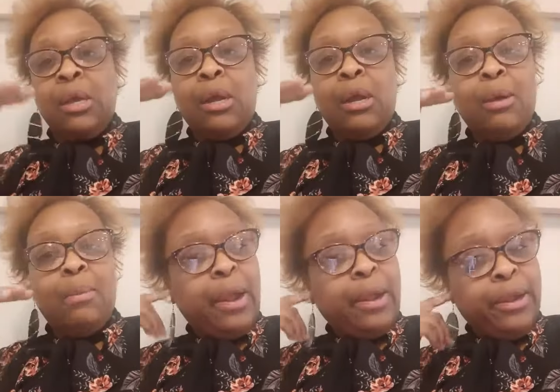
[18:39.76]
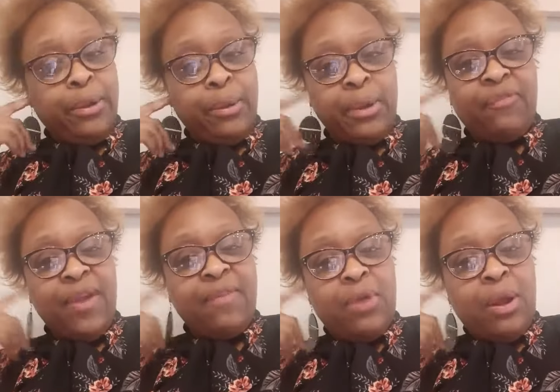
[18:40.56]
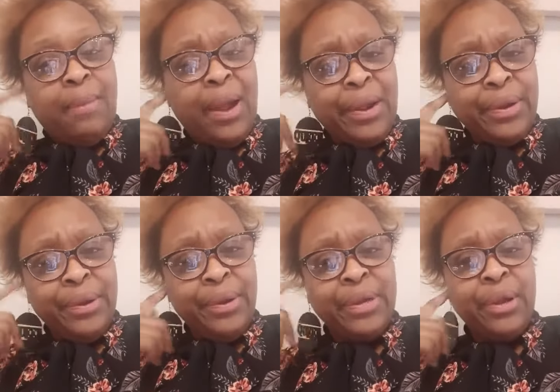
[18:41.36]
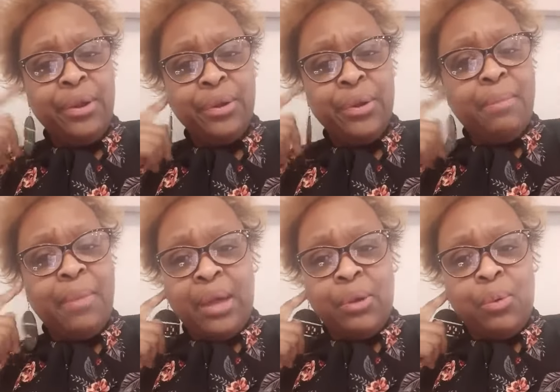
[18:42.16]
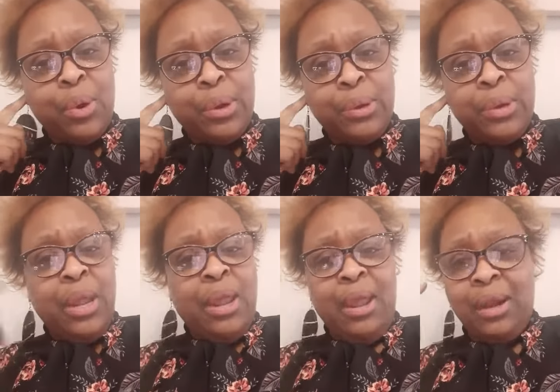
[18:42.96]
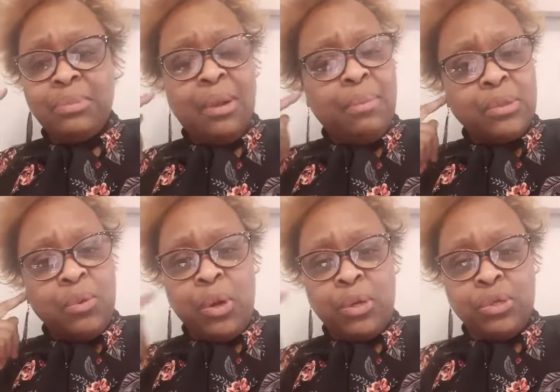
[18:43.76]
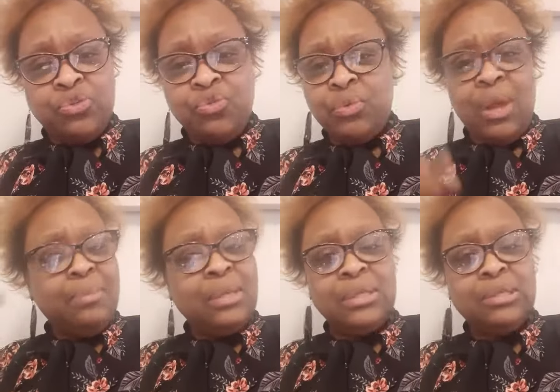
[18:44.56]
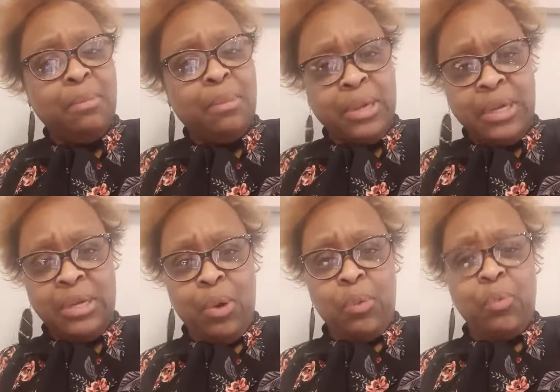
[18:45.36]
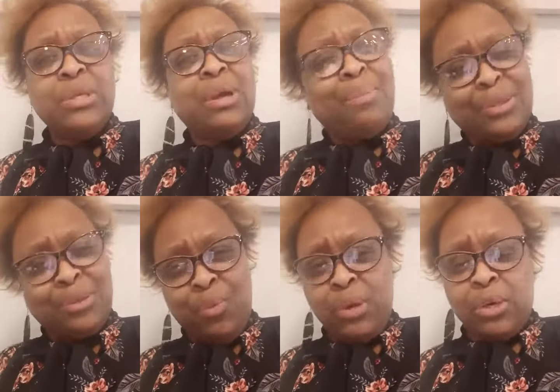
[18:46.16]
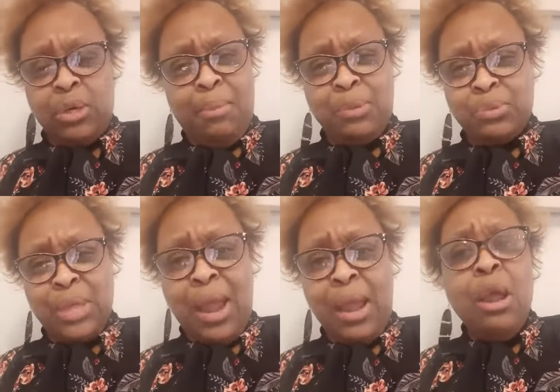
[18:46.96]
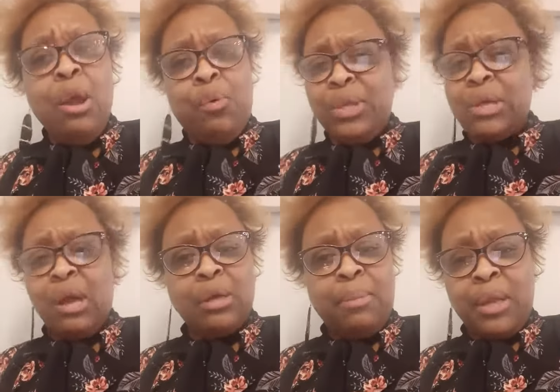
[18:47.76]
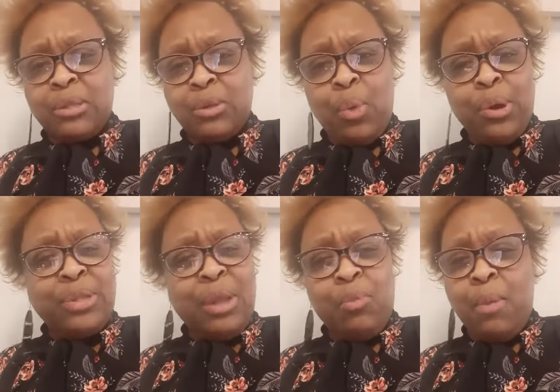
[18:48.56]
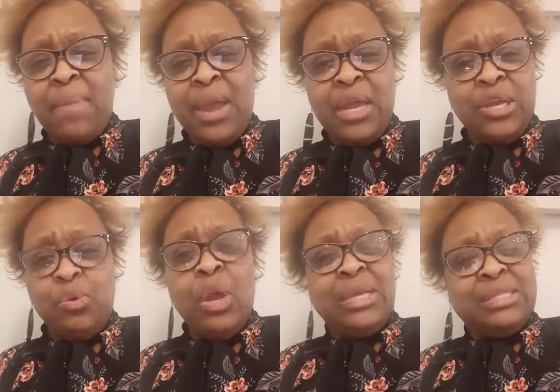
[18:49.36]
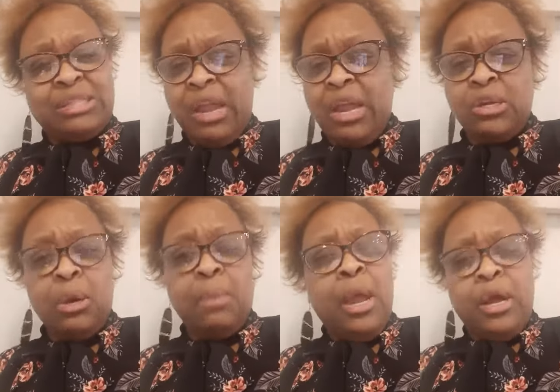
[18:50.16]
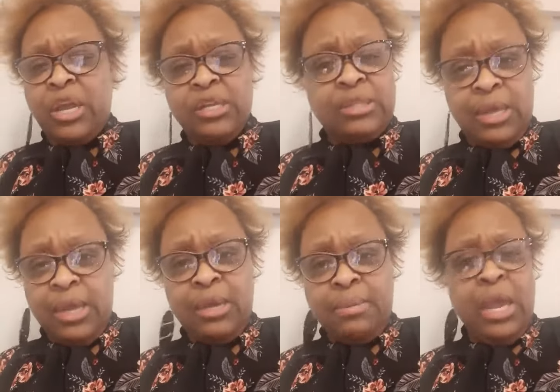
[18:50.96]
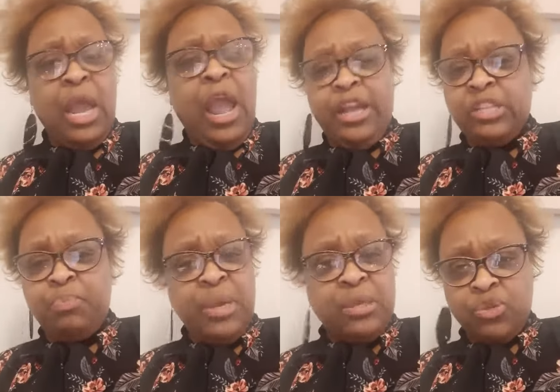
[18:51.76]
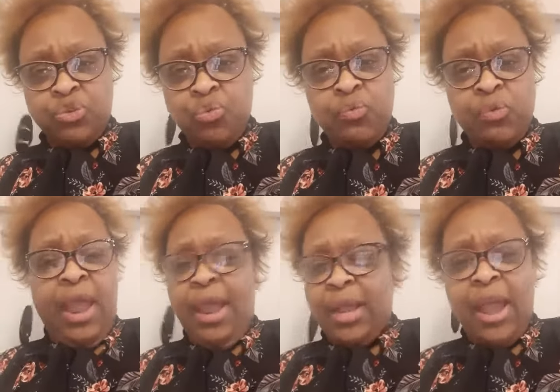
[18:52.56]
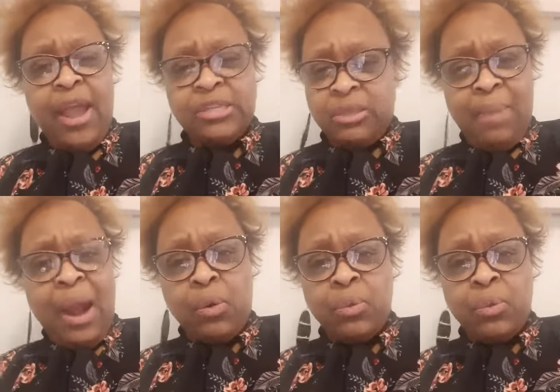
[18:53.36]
come by hearing. Faith come by hearing, and hearing by the word. And I'm talking about the word of truth. I'm not just talking about any word. We talking about the word of the Most High. We talking about the word that will make you stand up against the enemy and speak the truth and cast them out.